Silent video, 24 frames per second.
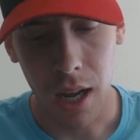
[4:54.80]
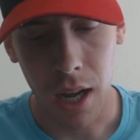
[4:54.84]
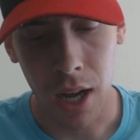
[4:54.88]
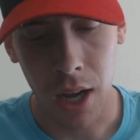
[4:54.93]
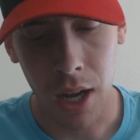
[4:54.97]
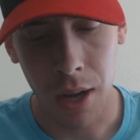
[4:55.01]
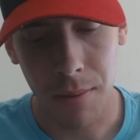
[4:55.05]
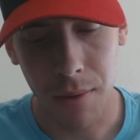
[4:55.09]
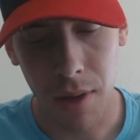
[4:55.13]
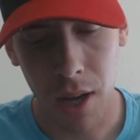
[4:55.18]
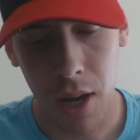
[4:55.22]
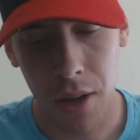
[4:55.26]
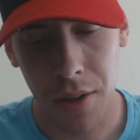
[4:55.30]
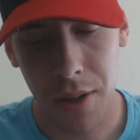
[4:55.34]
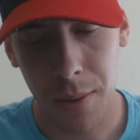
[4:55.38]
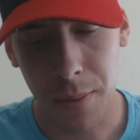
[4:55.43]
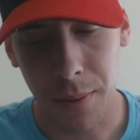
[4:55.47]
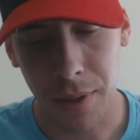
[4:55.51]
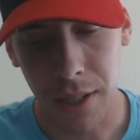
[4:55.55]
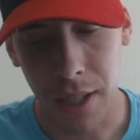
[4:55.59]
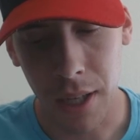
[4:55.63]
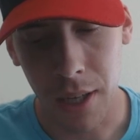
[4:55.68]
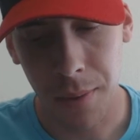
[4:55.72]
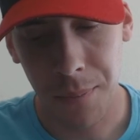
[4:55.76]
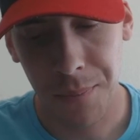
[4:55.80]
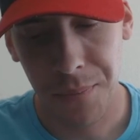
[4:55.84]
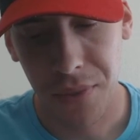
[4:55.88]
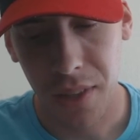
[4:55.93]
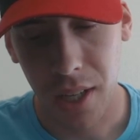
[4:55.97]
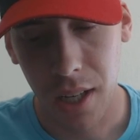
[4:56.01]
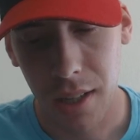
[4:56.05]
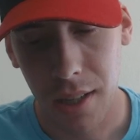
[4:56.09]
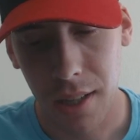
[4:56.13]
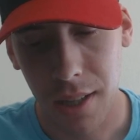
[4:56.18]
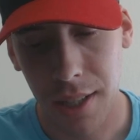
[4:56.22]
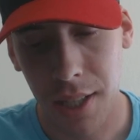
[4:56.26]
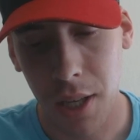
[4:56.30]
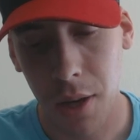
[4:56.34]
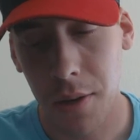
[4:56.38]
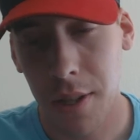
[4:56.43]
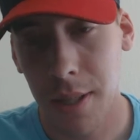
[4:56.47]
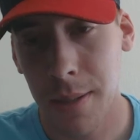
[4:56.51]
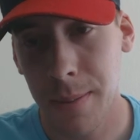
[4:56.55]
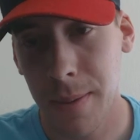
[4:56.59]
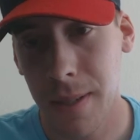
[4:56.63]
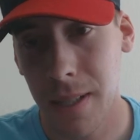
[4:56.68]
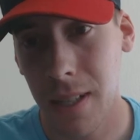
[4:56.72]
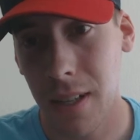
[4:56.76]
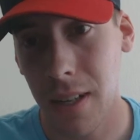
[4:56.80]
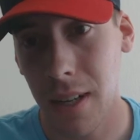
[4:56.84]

There we go. Leotis